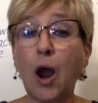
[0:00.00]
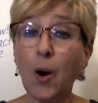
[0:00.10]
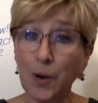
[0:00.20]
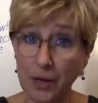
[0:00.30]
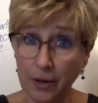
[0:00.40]

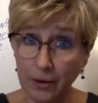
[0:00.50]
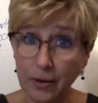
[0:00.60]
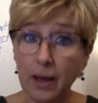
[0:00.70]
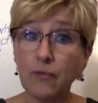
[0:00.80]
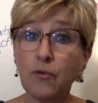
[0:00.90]

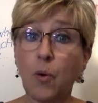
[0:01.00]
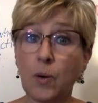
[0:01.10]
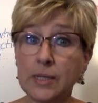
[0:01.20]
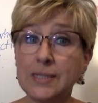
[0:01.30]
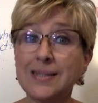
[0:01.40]
earlier, of
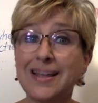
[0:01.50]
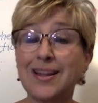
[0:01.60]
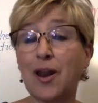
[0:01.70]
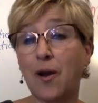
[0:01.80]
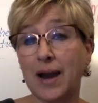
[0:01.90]
course, than
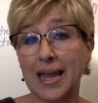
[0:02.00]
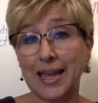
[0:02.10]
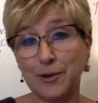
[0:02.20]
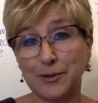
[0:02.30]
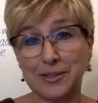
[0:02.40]
Laura
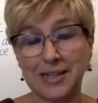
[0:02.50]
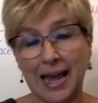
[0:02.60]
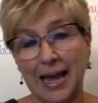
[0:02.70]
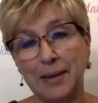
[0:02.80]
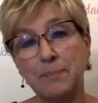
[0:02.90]
Ingalls'
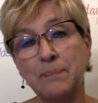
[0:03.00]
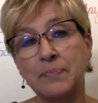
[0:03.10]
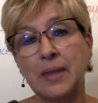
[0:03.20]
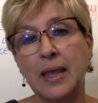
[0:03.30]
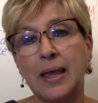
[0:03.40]
time,
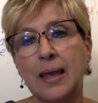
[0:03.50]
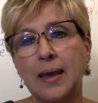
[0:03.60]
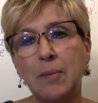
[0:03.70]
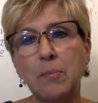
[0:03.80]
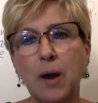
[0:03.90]

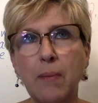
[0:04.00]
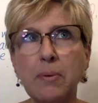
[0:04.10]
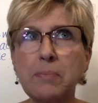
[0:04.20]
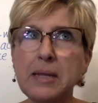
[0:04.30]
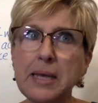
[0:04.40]

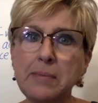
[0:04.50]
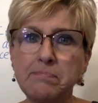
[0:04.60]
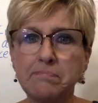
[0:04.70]
probably